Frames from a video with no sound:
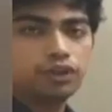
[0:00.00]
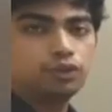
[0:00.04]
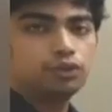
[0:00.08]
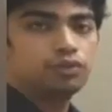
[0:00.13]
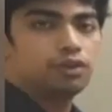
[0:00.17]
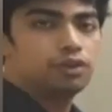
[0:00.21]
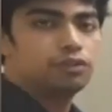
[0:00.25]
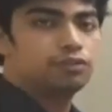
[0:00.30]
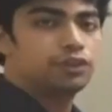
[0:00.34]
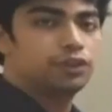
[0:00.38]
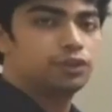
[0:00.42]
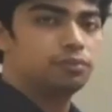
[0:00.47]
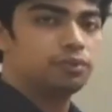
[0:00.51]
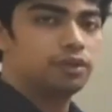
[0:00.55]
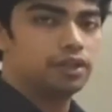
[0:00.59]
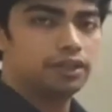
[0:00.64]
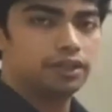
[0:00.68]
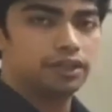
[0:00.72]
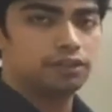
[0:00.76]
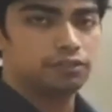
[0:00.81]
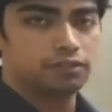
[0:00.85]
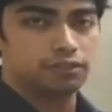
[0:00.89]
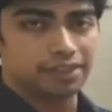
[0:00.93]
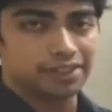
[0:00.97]
you have
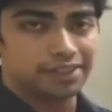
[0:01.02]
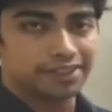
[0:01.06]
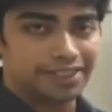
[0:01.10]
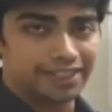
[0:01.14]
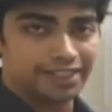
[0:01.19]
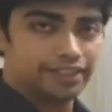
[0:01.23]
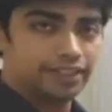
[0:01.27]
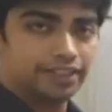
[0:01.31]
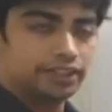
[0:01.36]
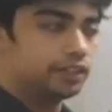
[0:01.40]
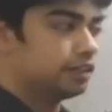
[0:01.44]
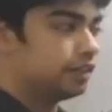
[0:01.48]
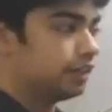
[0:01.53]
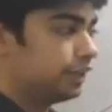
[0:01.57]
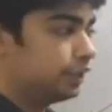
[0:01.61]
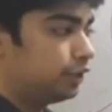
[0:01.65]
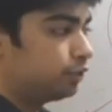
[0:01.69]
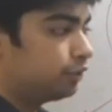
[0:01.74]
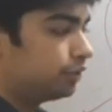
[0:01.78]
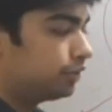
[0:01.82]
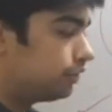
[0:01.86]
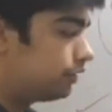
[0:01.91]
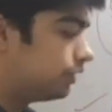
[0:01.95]
cumulative injected into your